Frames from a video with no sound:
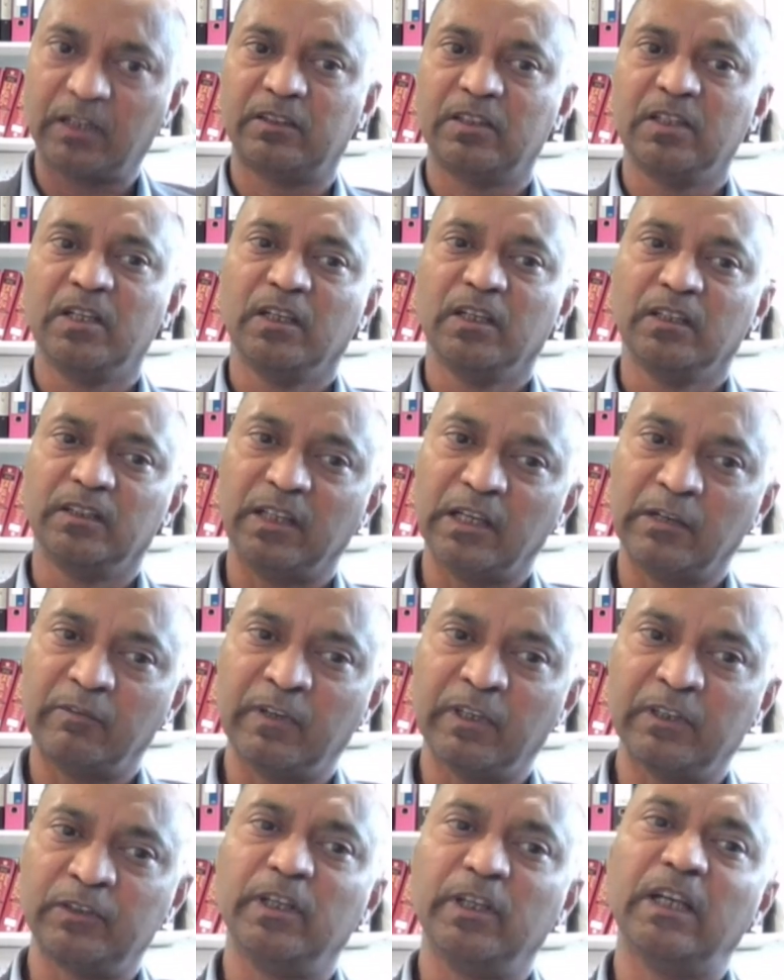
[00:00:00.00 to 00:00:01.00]
but
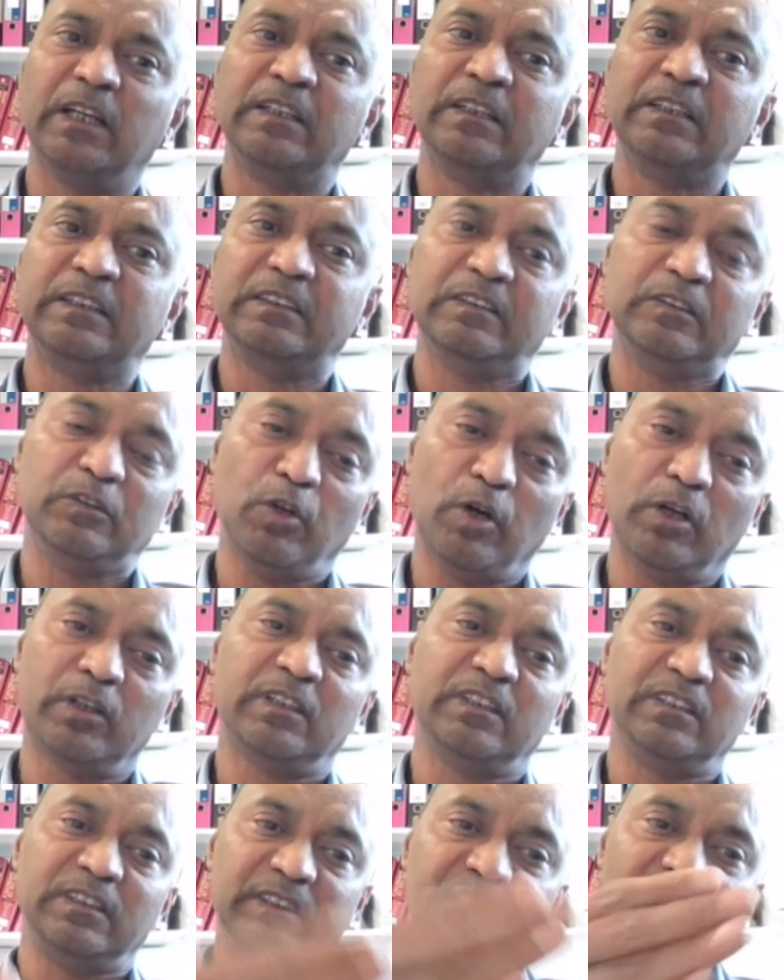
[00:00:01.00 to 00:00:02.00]
they were
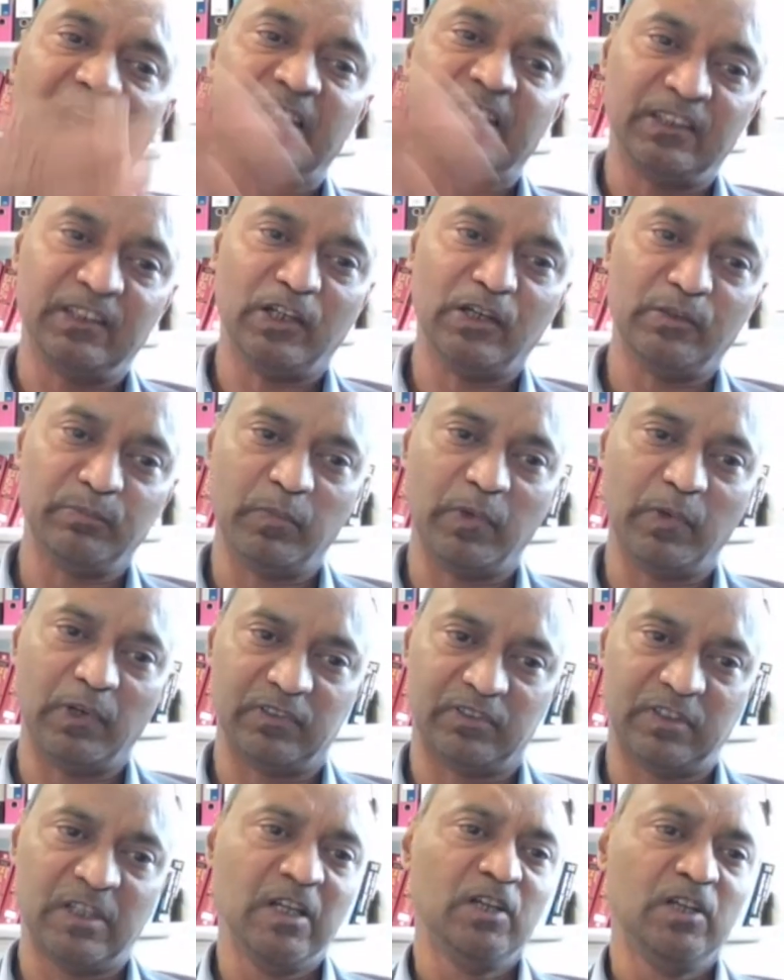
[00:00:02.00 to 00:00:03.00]
not in that
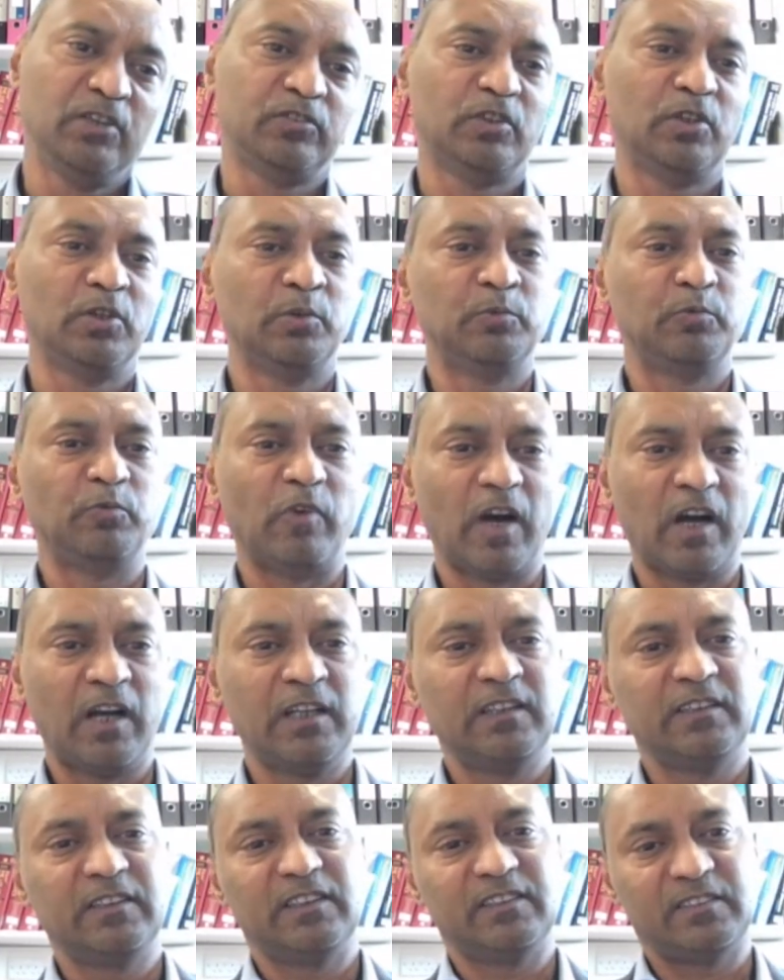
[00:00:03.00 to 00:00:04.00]
numbers. So
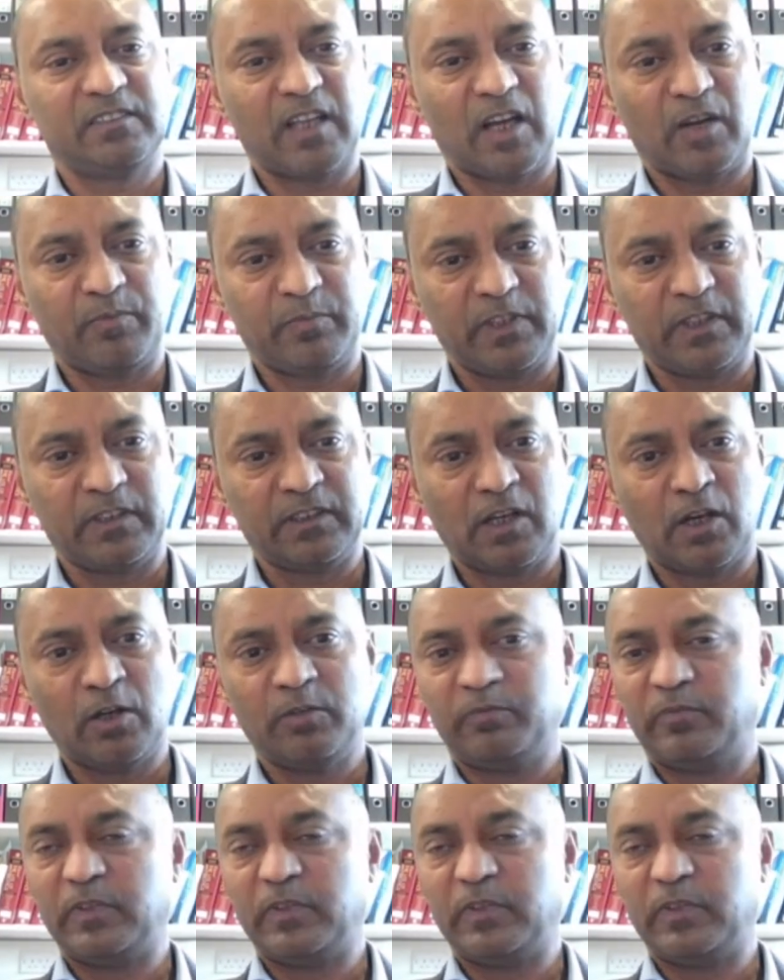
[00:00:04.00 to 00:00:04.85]
why this is happening